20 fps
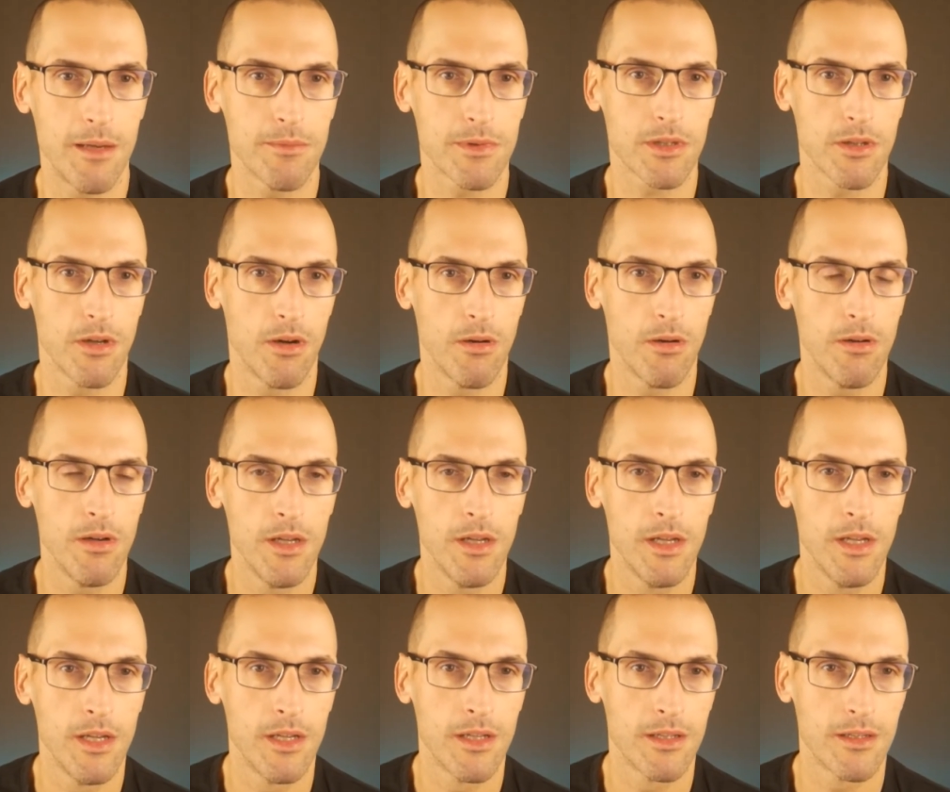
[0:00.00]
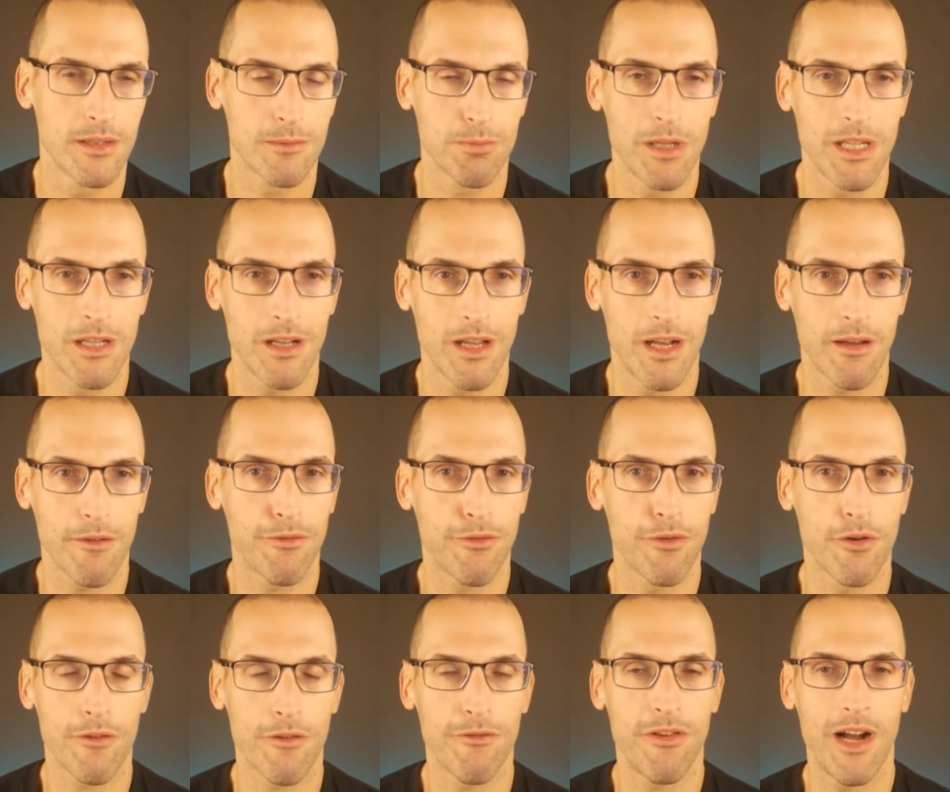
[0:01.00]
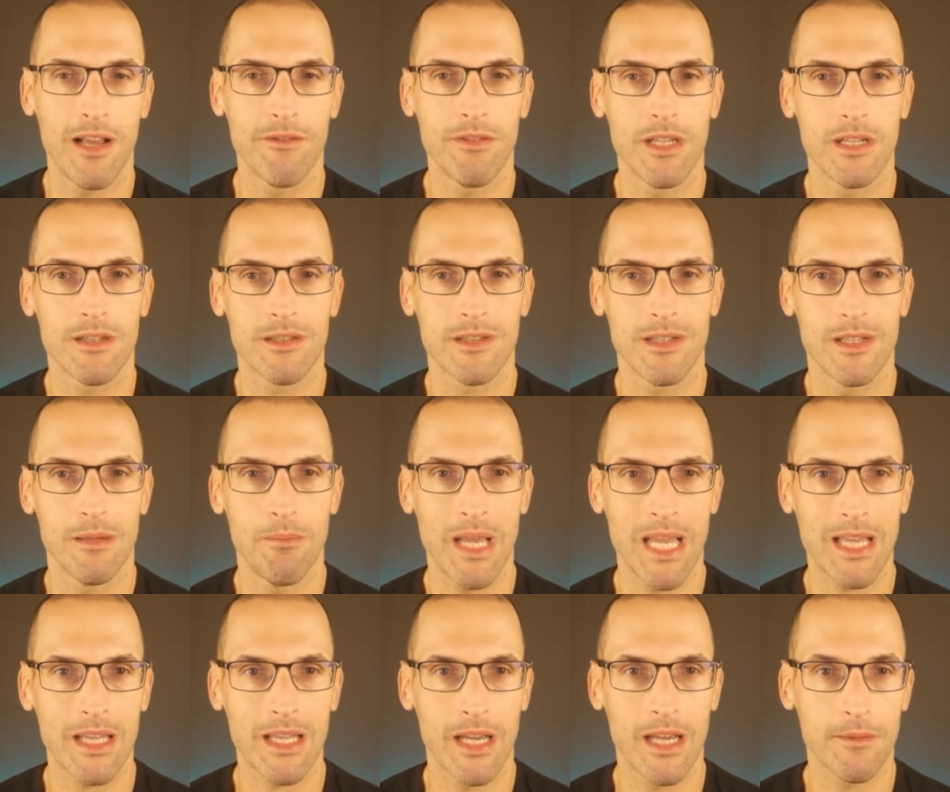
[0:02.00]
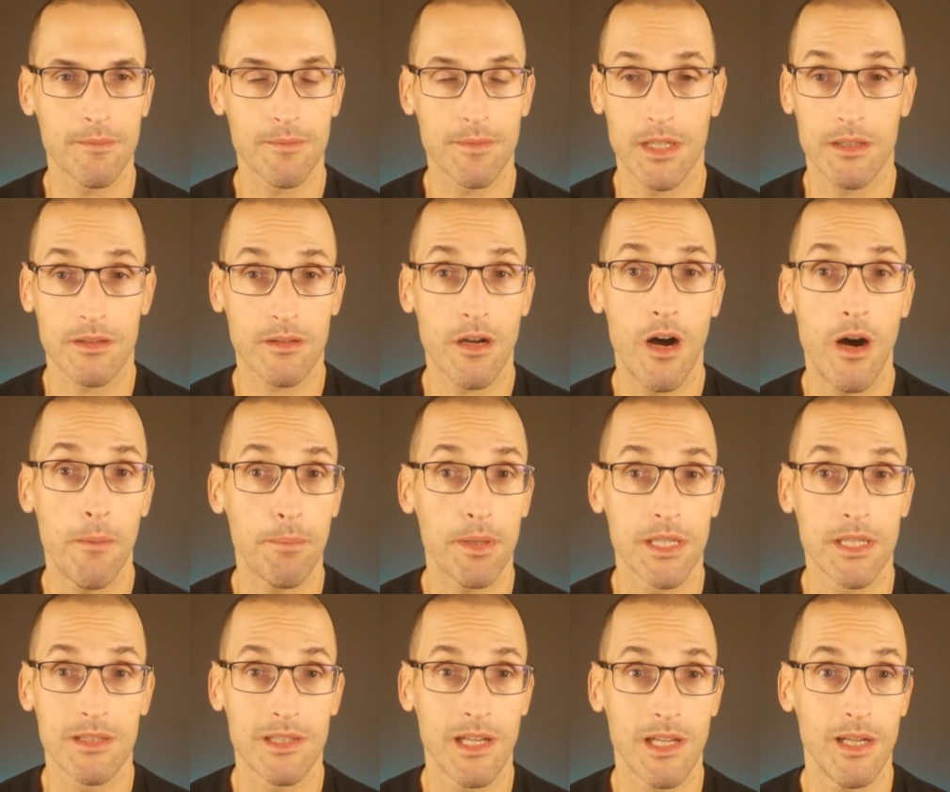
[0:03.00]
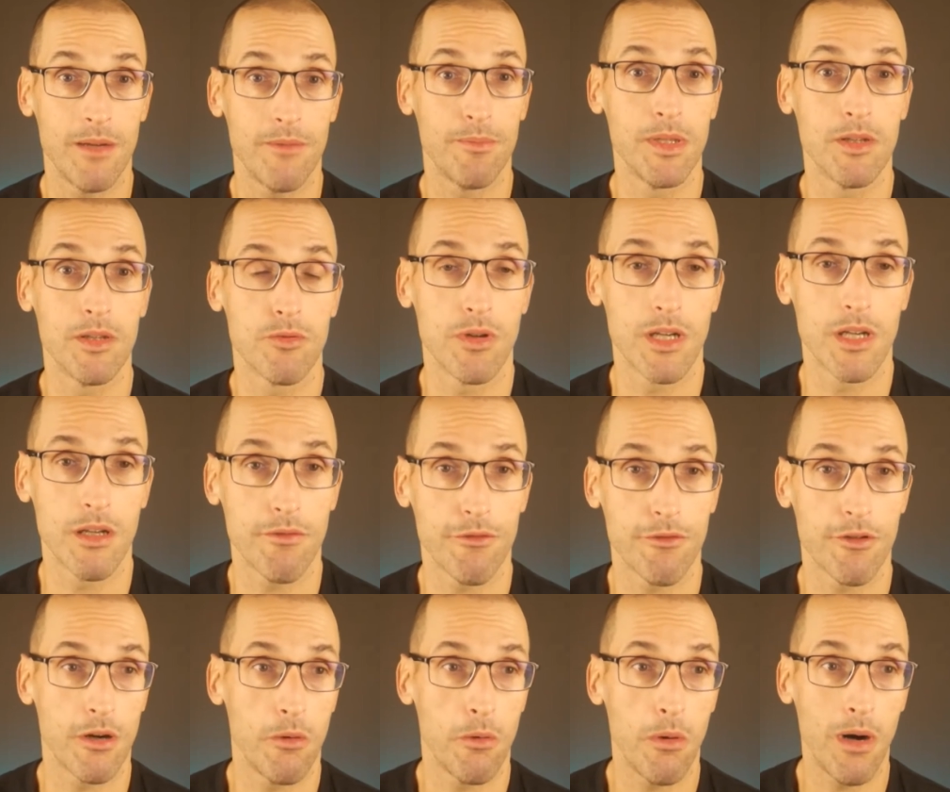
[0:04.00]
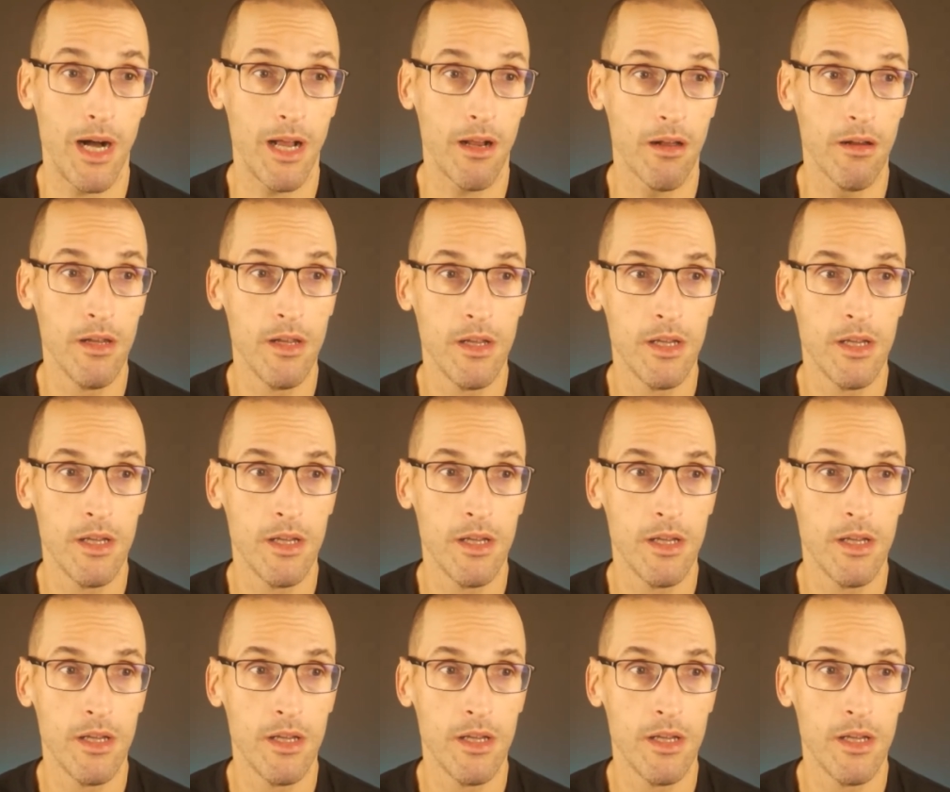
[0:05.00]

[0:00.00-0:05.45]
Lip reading: So there's been like 4 or 5 years in the making. There's companies that have been doing it for a while.